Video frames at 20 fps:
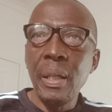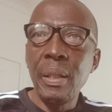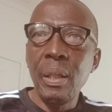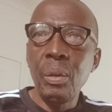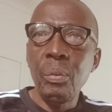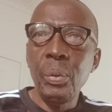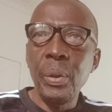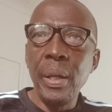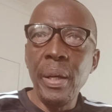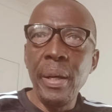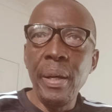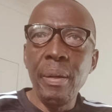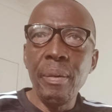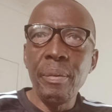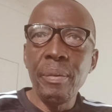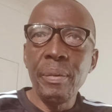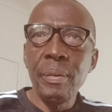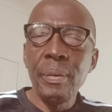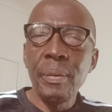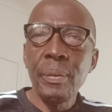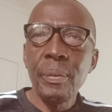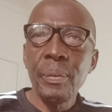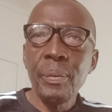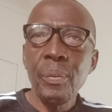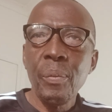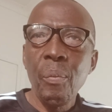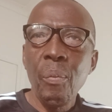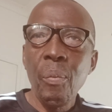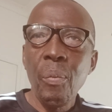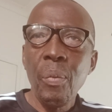that we have,
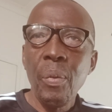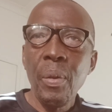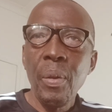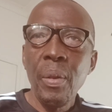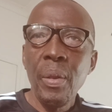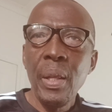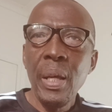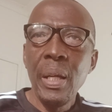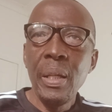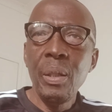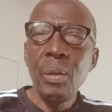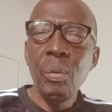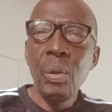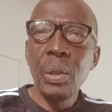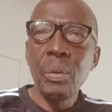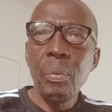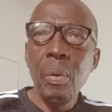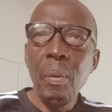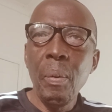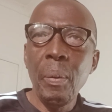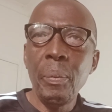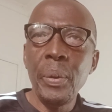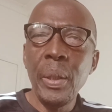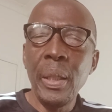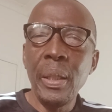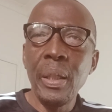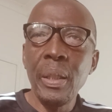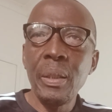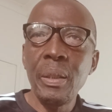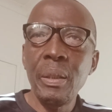that it was probably
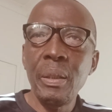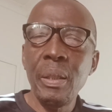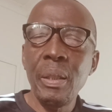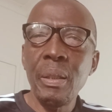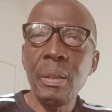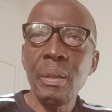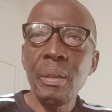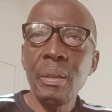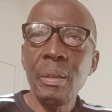an accident.